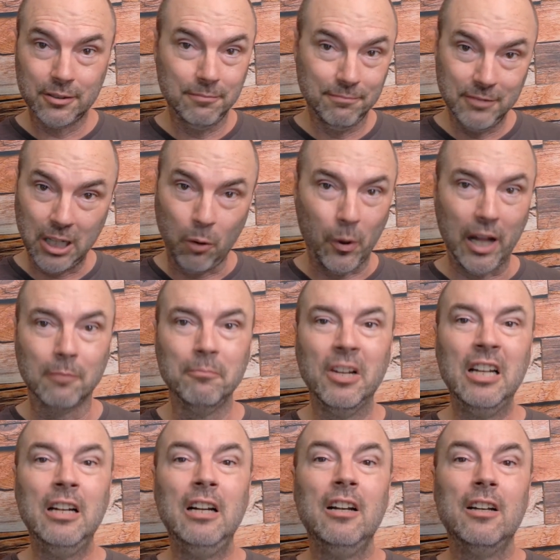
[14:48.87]
oh well.
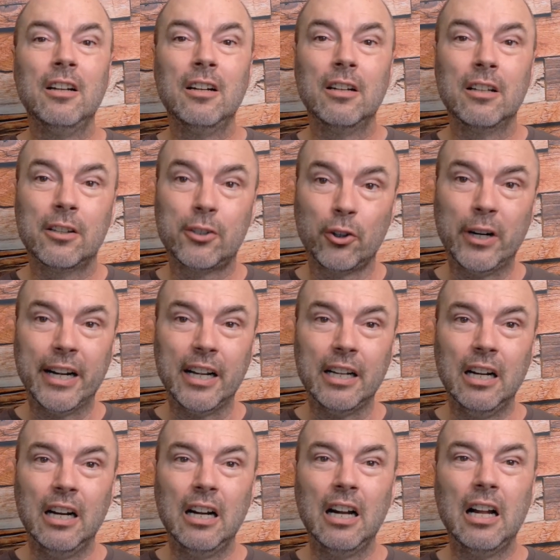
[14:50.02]
3.
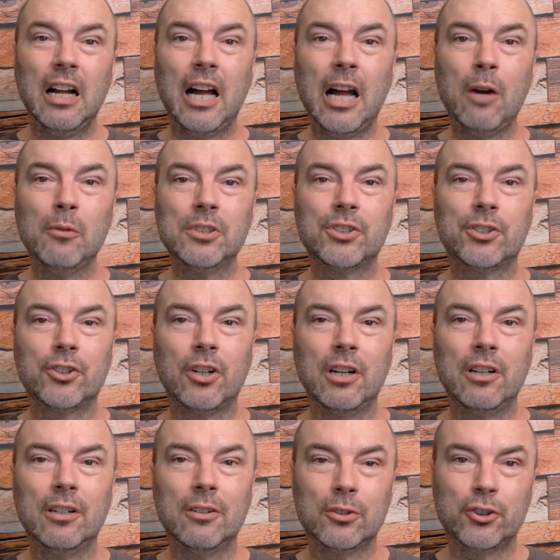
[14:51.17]
I was
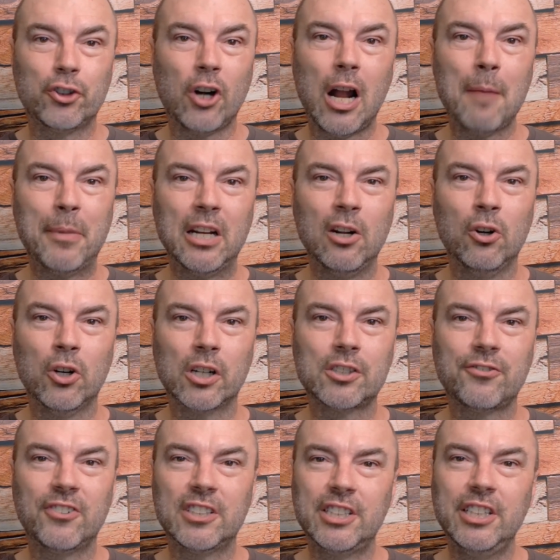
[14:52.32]
dropping hooks for
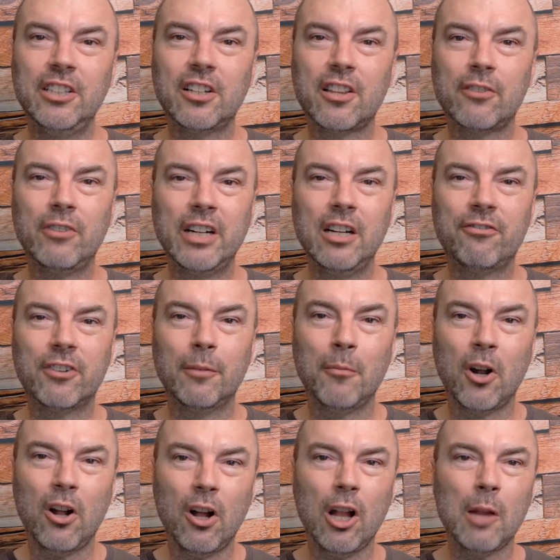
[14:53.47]
Tier 3 from
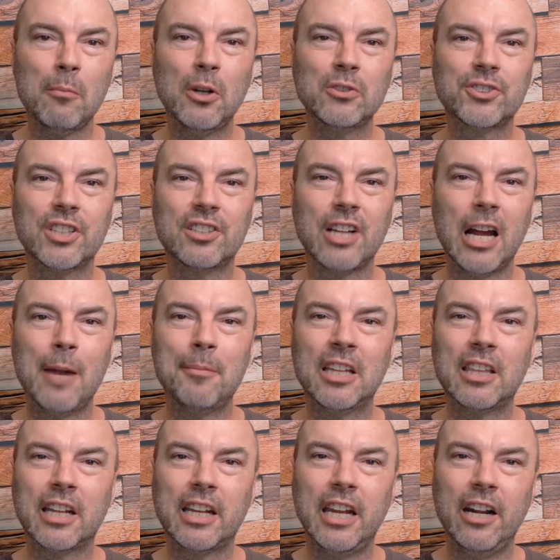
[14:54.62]
almost the time that the
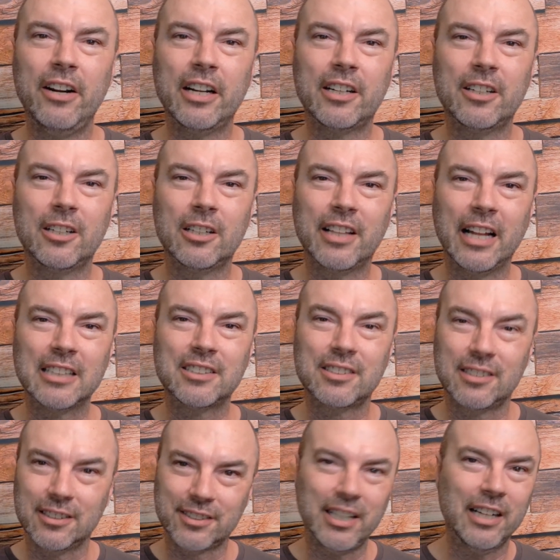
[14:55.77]
character that's the
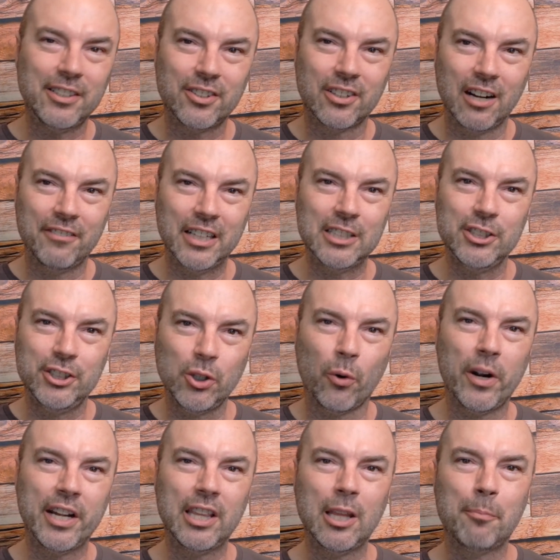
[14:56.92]
center of it
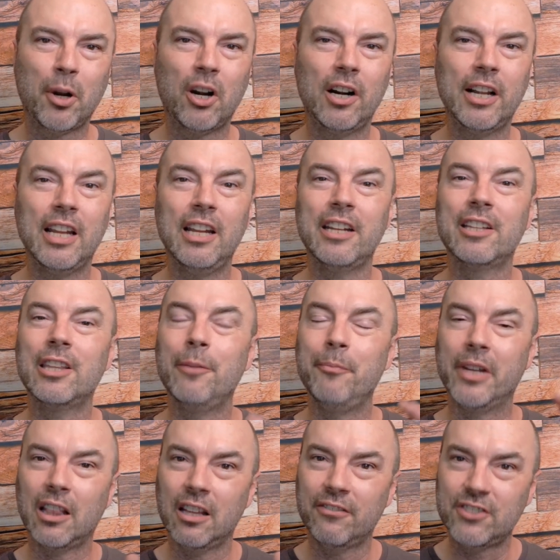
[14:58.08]
joined the party in the
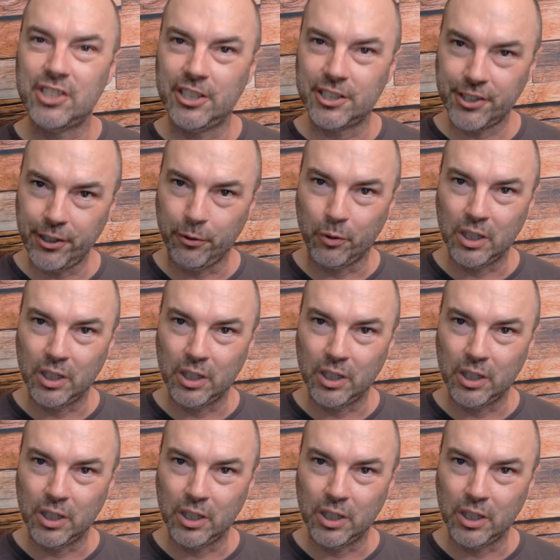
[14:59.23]
middle of Tier 2.